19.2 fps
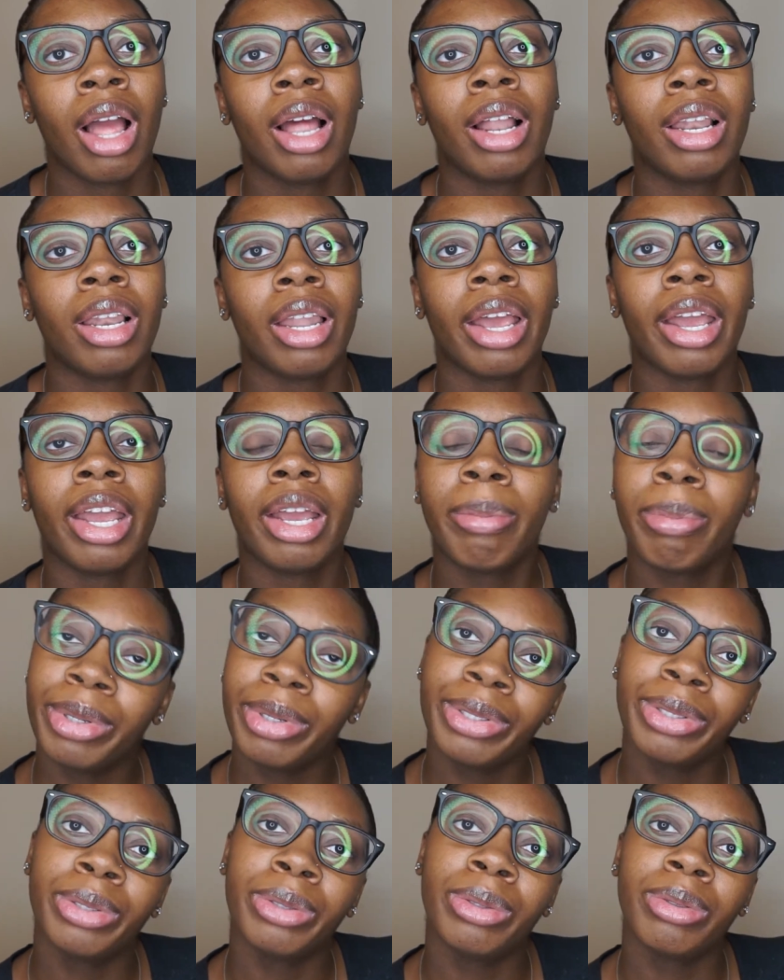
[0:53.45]

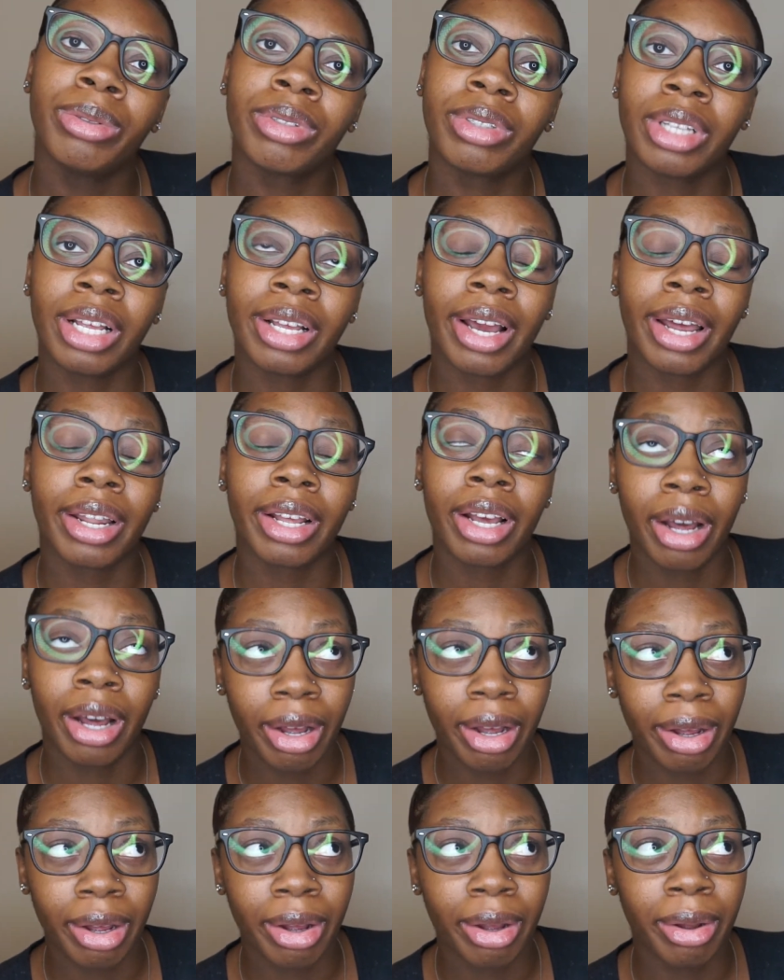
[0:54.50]
labels that gotta
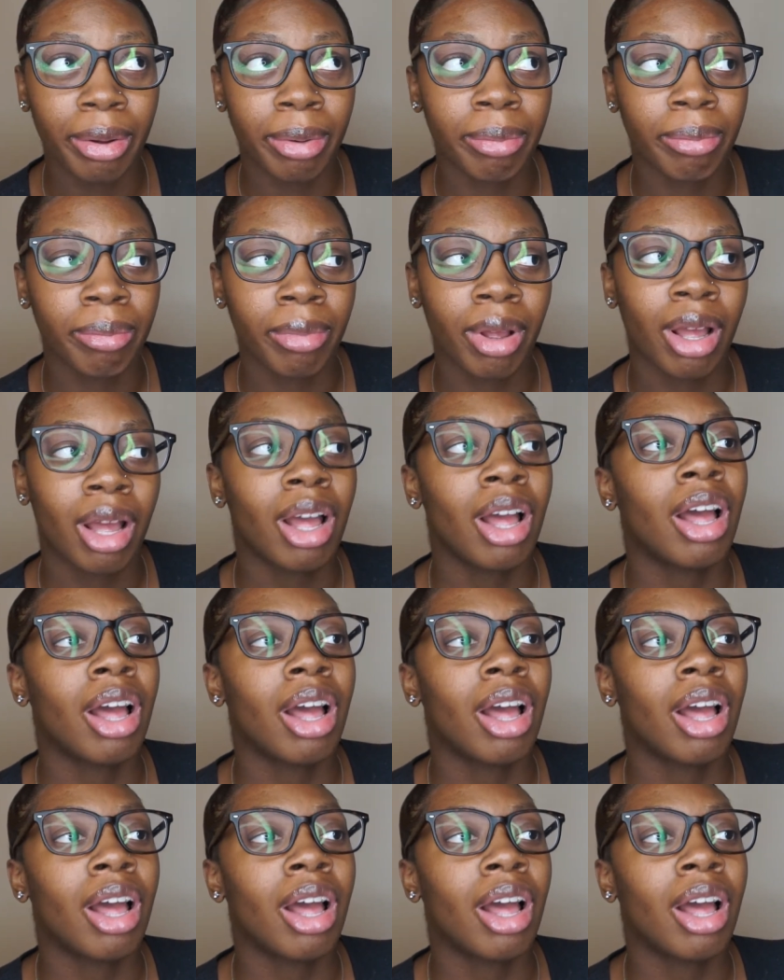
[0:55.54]
come.